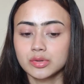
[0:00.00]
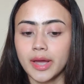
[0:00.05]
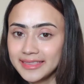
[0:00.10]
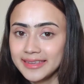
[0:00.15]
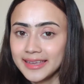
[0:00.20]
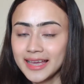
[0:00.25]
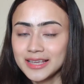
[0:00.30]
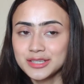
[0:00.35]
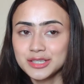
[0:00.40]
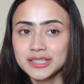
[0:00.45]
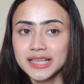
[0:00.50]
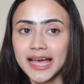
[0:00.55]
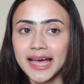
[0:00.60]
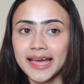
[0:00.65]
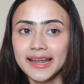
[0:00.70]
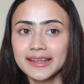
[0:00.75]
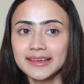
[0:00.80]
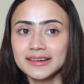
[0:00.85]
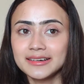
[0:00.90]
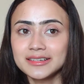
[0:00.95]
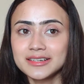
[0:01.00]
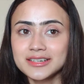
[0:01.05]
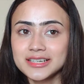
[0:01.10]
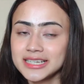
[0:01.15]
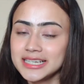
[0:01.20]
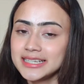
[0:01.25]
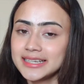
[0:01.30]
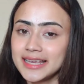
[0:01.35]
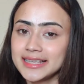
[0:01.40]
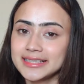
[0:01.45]
I think I just had a
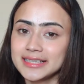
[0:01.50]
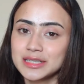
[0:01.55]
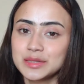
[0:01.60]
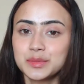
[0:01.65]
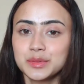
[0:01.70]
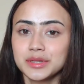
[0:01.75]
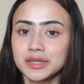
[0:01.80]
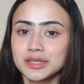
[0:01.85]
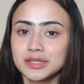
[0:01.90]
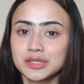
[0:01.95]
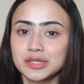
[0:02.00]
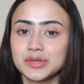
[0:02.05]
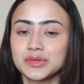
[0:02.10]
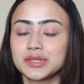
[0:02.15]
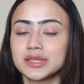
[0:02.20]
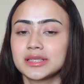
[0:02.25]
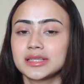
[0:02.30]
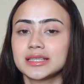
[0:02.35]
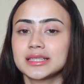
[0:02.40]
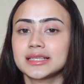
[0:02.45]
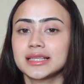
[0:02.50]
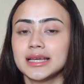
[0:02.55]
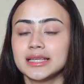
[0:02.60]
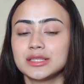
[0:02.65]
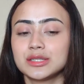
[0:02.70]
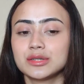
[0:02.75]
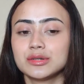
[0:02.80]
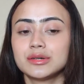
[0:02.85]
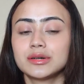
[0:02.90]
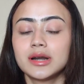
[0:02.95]
really nice experience using this
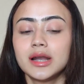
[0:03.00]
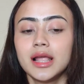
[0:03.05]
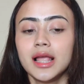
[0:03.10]
cleanser.